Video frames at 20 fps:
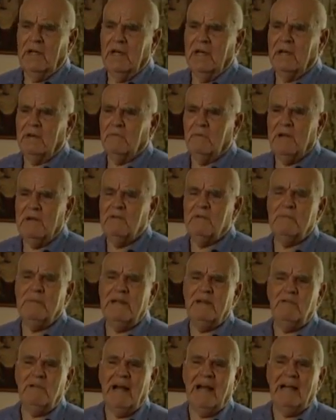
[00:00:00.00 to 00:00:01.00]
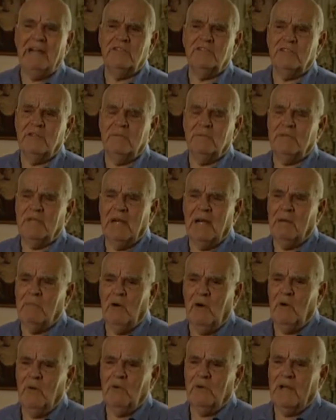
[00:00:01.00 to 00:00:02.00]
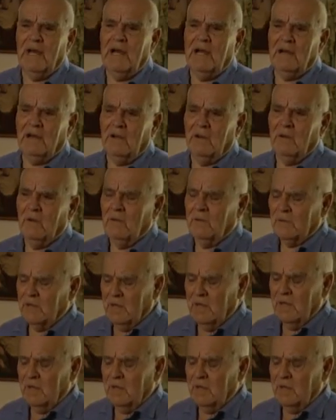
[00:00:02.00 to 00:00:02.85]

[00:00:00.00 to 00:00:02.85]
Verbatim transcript: And we would be riding sometime all night long.